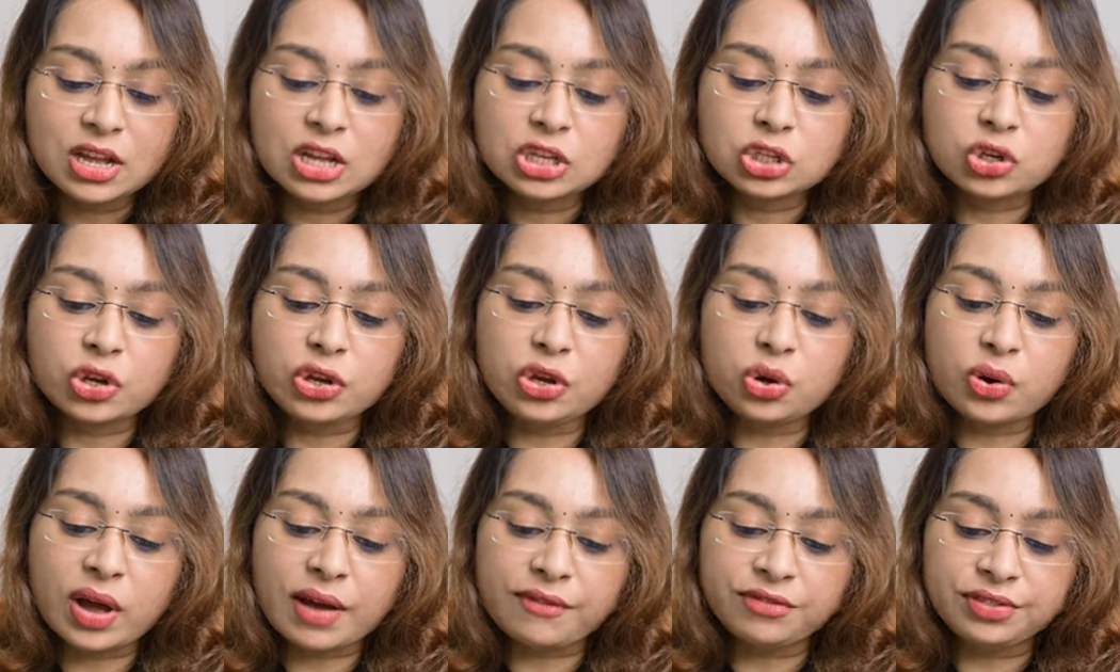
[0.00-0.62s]
So
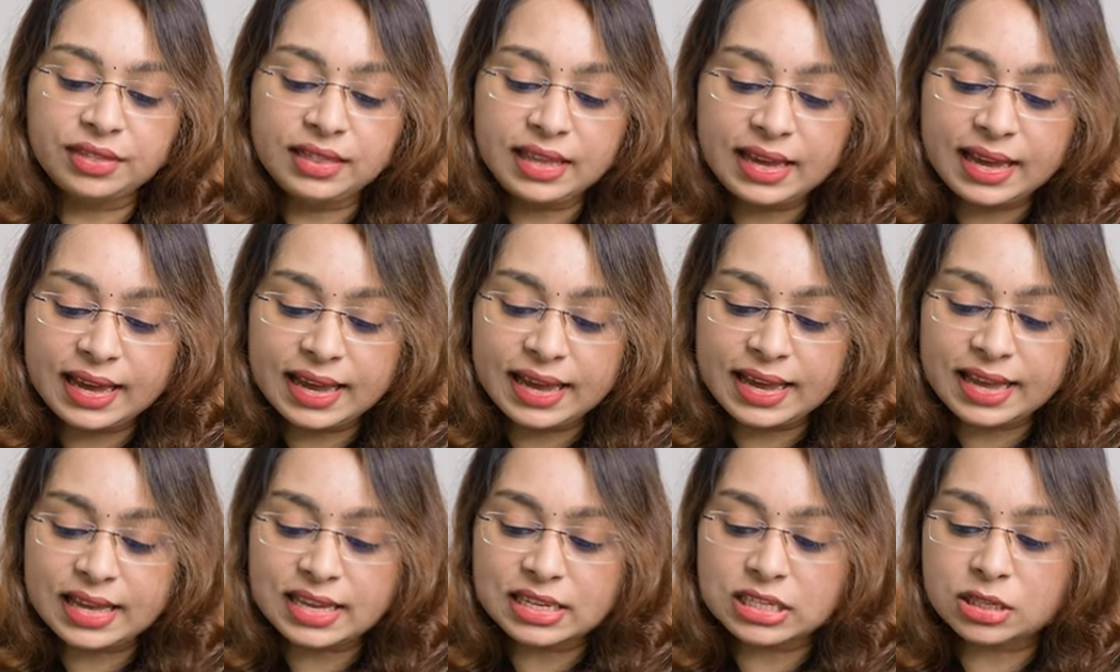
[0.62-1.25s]
you have
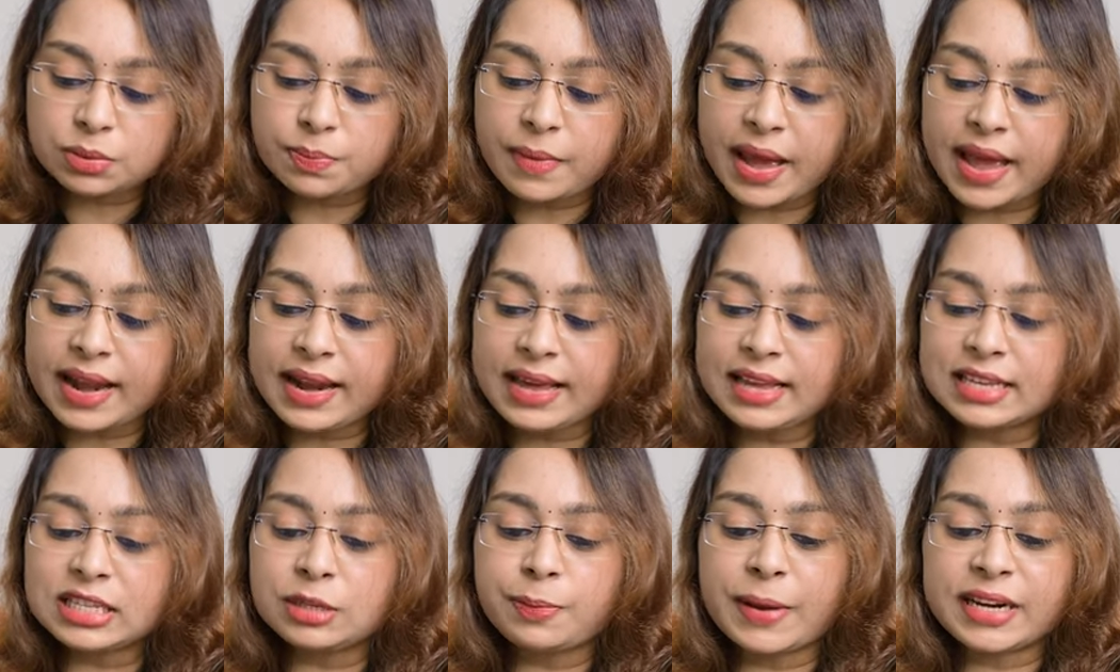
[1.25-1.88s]
these
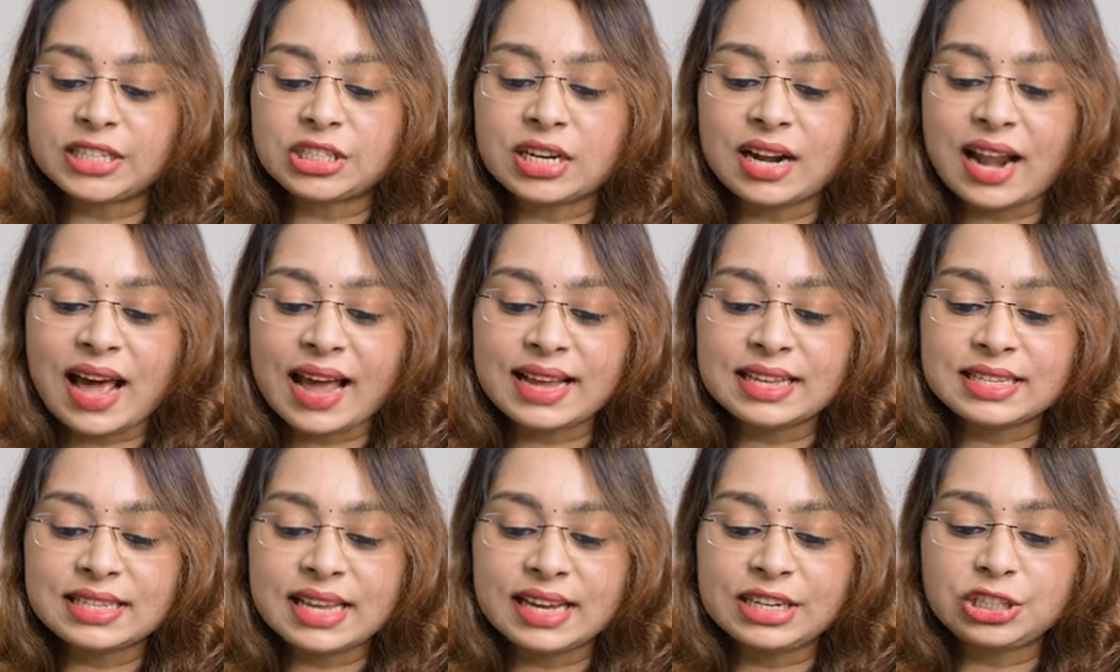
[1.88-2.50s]
many
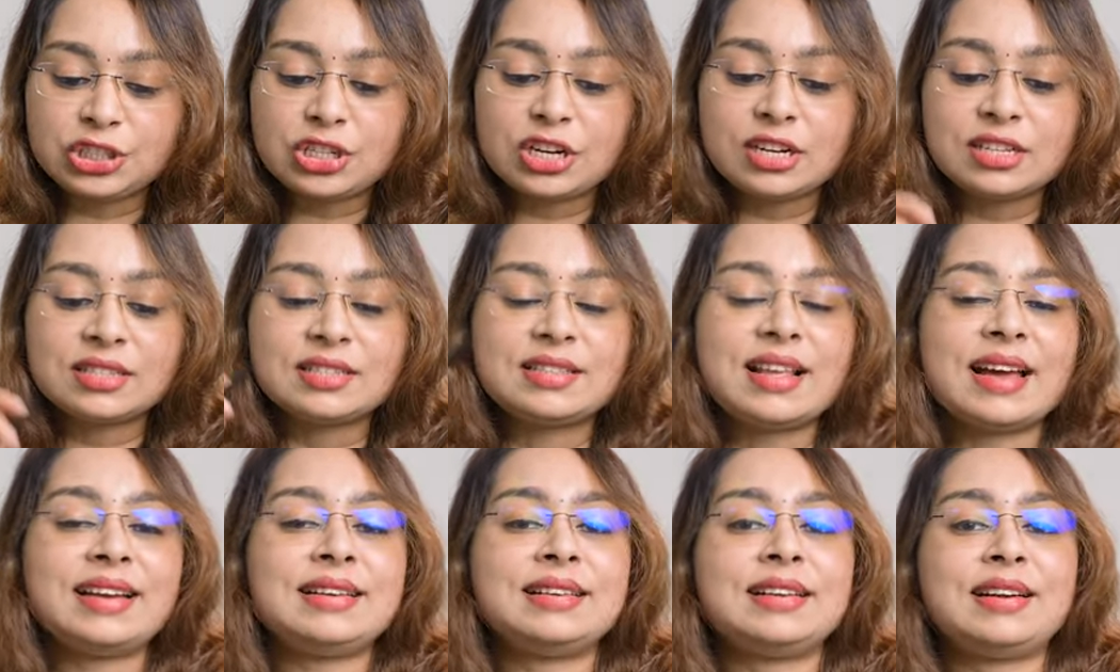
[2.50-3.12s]
specializations
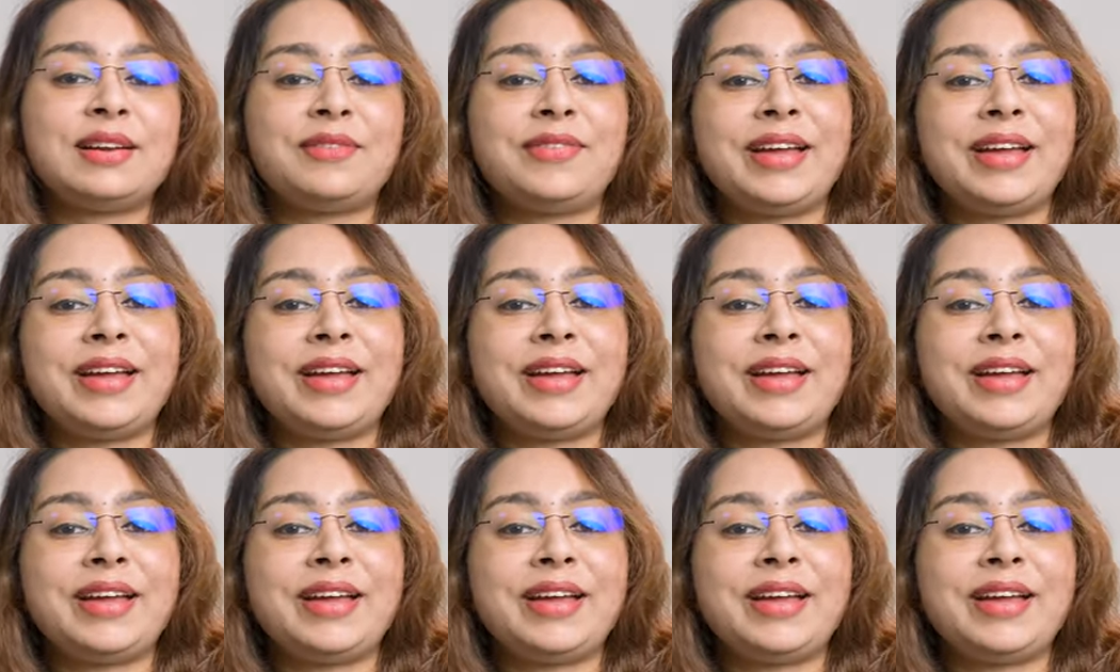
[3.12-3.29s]
that are